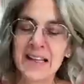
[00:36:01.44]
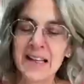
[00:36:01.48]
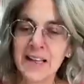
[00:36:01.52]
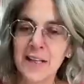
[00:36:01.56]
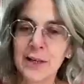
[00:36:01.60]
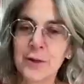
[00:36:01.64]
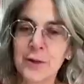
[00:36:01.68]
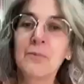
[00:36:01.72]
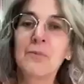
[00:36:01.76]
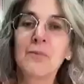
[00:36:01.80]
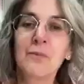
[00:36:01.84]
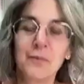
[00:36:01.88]

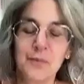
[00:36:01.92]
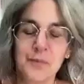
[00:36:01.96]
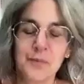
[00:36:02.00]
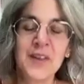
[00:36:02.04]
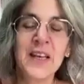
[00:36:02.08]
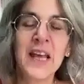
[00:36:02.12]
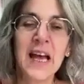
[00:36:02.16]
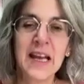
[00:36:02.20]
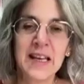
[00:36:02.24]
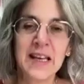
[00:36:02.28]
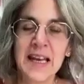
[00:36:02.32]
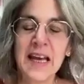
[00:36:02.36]
exactly.
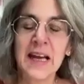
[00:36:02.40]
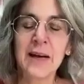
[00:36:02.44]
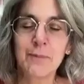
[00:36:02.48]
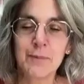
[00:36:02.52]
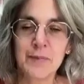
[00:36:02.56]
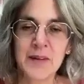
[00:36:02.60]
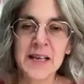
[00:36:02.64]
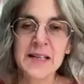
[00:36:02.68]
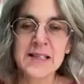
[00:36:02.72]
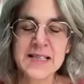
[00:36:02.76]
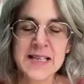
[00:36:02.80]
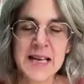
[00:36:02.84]
Yeah,
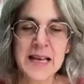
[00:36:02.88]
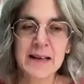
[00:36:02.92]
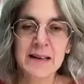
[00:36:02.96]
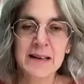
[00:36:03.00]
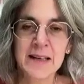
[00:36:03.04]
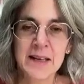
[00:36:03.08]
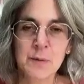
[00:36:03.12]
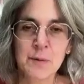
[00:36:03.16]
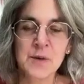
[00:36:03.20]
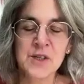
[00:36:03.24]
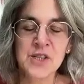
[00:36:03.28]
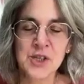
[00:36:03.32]

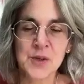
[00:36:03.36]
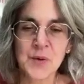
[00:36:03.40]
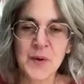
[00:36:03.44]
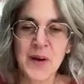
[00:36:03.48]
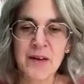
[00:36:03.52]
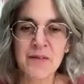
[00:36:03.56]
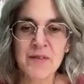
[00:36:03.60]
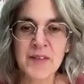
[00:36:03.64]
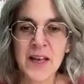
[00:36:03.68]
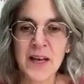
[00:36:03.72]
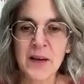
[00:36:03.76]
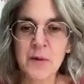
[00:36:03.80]
exactly. We do
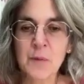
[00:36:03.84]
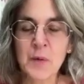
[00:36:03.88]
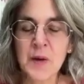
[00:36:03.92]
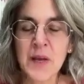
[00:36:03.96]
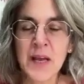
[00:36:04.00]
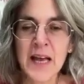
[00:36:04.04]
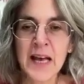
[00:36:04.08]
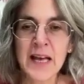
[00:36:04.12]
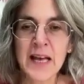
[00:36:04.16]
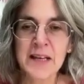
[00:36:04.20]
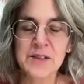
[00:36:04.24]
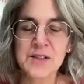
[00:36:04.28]
have that. We
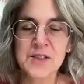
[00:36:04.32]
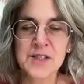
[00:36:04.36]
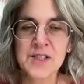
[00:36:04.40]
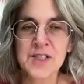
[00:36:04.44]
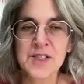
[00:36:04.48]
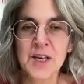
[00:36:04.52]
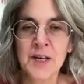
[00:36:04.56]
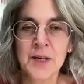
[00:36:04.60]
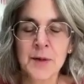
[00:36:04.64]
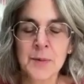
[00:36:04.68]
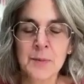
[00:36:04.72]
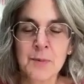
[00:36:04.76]
had
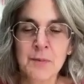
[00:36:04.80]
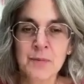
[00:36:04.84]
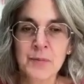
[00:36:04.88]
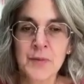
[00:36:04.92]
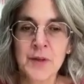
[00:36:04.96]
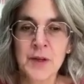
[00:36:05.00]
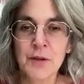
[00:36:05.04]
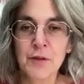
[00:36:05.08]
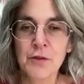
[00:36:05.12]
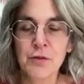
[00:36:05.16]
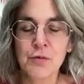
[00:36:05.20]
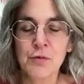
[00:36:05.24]

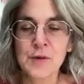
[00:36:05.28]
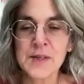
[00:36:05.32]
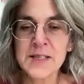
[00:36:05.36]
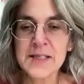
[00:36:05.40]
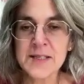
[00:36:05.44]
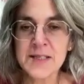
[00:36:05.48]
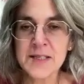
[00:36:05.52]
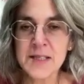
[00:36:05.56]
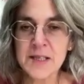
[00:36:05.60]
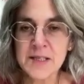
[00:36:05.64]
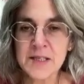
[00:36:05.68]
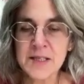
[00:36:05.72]
three
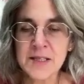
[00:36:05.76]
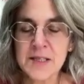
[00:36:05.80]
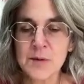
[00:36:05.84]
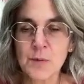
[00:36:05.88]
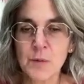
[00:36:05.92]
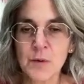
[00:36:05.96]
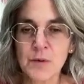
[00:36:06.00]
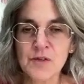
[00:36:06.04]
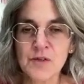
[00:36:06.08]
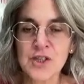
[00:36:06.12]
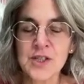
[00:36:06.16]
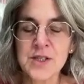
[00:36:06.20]
sisters.
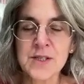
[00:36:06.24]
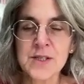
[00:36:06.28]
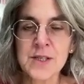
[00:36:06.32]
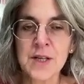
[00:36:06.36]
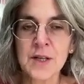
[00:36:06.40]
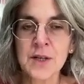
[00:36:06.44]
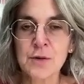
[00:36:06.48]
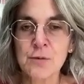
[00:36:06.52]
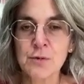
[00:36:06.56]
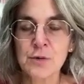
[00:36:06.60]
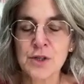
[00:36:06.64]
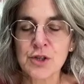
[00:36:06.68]
We've just
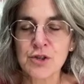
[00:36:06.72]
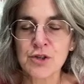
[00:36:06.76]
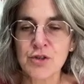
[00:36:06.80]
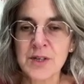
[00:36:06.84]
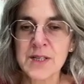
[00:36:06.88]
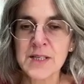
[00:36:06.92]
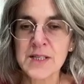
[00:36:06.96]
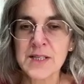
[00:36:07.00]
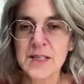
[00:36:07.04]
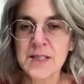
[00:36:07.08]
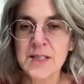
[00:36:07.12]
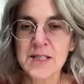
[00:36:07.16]
done a
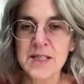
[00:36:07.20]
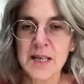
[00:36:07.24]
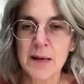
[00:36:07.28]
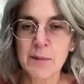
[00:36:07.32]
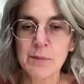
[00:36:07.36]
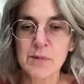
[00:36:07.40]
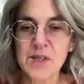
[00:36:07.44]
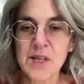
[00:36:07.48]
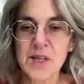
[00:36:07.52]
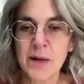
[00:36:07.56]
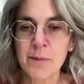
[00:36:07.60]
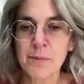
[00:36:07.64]
retreat in
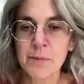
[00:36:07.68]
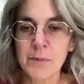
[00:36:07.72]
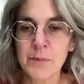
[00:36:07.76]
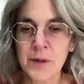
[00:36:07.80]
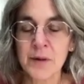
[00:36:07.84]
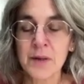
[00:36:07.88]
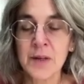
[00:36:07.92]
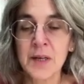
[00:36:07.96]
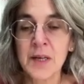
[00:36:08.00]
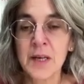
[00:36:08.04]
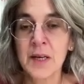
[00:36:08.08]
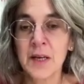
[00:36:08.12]

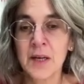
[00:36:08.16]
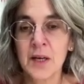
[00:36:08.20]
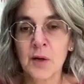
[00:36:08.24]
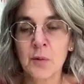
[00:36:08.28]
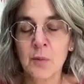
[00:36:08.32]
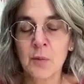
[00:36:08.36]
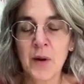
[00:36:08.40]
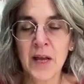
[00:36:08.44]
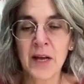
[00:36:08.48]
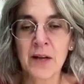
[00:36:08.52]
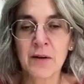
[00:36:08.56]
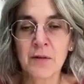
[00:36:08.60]
September,
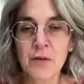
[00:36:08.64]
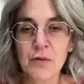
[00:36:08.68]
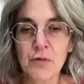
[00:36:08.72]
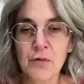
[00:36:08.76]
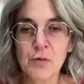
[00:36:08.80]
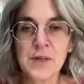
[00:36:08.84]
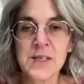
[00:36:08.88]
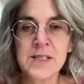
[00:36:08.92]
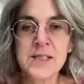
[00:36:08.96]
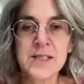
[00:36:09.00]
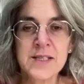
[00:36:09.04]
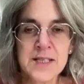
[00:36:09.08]
and we had
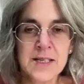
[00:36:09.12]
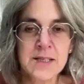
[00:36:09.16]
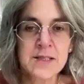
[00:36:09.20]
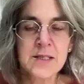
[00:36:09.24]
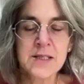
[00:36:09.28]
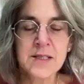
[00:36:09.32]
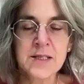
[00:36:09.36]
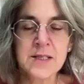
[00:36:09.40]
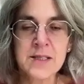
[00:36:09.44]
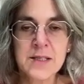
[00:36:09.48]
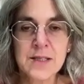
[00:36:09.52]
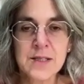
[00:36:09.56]
three
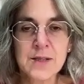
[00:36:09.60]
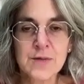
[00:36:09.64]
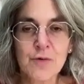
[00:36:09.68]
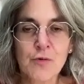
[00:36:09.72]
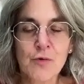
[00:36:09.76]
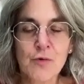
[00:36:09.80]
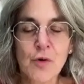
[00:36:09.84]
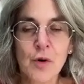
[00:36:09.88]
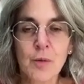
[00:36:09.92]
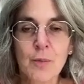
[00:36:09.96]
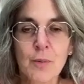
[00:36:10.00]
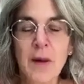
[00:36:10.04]
sisters
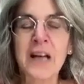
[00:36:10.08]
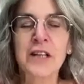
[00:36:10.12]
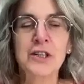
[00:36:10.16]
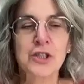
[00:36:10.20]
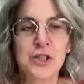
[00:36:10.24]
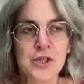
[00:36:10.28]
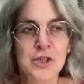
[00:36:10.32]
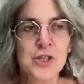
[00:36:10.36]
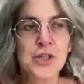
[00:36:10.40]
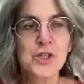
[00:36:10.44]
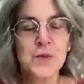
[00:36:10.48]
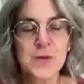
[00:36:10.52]
from,
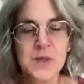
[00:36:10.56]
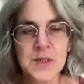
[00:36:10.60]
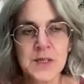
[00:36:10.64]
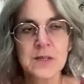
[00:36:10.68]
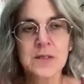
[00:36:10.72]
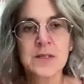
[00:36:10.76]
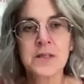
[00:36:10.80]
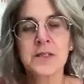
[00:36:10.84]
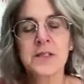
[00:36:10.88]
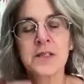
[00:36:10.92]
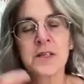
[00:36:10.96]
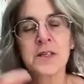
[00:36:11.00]
actually two
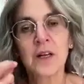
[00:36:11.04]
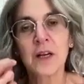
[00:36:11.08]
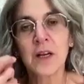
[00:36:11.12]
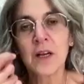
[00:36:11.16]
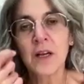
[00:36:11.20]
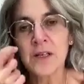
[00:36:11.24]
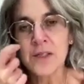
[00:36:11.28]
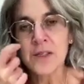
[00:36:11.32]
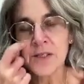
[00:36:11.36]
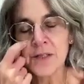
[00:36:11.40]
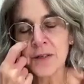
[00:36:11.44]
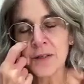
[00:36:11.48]
sisters and a
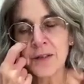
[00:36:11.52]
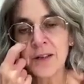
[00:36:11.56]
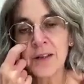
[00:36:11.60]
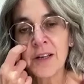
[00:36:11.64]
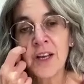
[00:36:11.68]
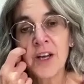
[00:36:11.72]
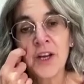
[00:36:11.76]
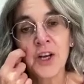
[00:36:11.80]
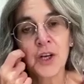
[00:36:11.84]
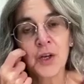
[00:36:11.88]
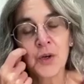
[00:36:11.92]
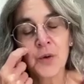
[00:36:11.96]
cousin
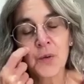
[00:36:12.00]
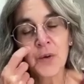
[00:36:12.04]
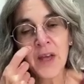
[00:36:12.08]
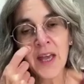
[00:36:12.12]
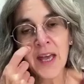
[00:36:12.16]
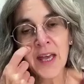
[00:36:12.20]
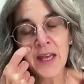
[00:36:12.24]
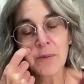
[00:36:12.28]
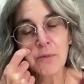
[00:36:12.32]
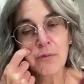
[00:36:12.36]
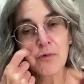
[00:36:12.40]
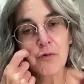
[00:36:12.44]
who
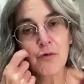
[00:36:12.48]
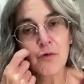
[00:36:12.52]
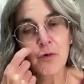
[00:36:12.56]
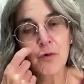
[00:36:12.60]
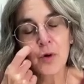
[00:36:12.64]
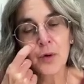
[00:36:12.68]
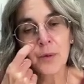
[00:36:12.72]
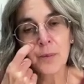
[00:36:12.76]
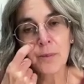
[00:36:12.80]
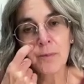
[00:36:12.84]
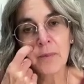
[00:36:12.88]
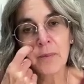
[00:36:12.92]
came
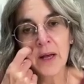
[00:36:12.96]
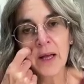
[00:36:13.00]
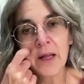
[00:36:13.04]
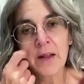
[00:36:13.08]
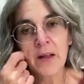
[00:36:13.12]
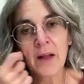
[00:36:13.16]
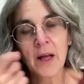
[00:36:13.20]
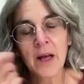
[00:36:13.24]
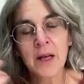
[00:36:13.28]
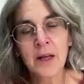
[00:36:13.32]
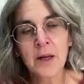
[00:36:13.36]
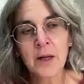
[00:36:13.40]
from
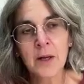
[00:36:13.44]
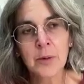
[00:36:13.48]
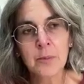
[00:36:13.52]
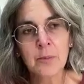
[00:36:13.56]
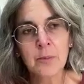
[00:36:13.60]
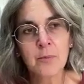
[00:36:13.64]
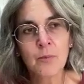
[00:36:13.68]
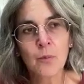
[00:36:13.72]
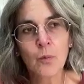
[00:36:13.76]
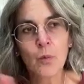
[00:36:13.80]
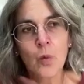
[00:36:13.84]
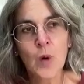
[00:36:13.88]

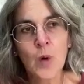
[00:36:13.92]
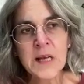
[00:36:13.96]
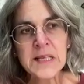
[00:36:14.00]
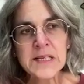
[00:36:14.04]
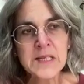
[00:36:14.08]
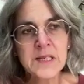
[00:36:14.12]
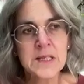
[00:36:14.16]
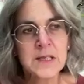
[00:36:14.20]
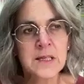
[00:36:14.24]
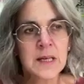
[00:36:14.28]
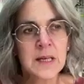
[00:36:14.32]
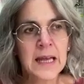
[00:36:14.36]

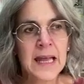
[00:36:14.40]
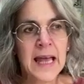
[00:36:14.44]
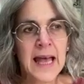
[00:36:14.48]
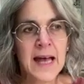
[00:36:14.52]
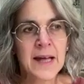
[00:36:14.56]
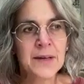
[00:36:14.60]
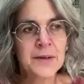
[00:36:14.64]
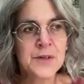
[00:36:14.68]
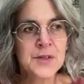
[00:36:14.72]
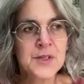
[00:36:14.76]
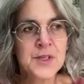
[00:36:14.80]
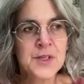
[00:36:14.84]
Western
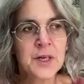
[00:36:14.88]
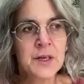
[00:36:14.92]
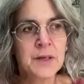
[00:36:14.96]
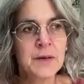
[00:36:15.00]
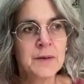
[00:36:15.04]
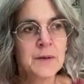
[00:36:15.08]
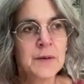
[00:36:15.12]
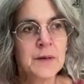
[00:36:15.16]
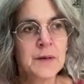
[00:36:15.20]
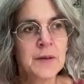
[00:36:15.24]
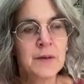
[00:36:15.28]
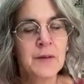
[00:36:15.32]
Canada,
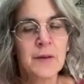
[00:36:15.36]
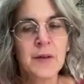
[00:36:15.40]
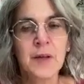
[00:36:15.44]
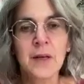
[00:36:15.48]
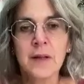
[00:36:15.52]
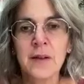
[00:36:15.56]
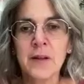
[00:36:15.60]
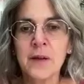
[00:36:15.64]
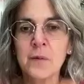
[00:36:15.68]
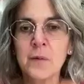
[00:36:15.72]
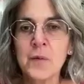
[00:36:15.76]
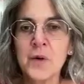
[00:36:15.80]
I
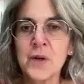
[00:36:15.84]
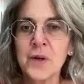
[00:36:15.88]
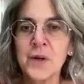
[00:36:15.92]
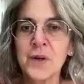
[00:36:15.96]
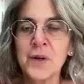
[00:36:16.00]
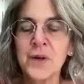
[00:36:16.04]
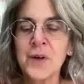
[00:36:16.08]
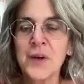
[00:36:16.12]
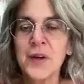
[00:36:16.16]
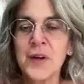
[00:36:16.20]
think they were.